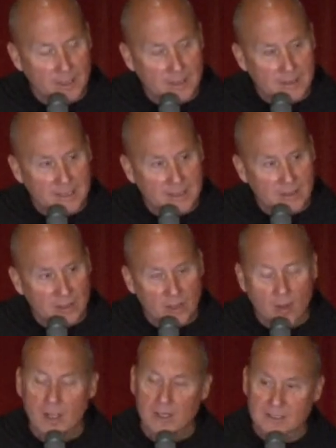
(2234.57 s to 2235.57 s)
I uh, said, do you
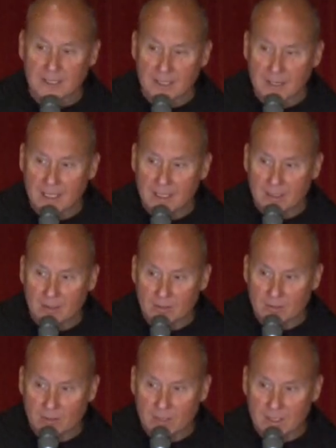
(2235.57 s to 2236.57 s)
know how to say thank you
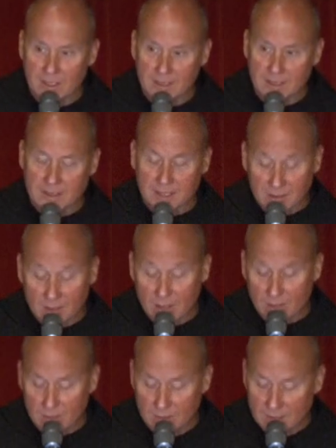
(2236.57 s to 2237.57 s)
in Greek? And they said
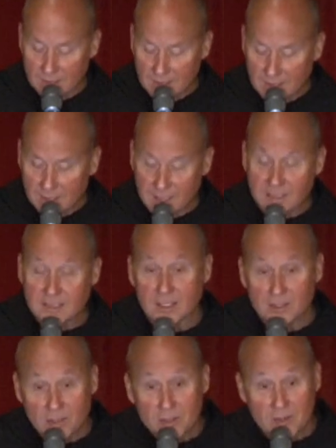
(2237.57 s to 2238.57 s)
no, and he
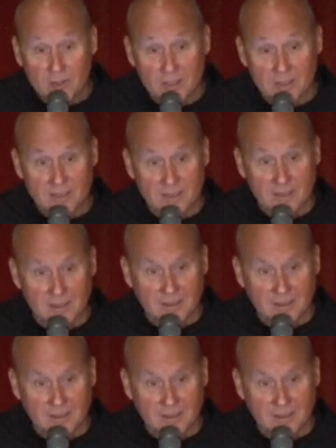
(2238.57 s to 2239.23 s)
said Eucharist.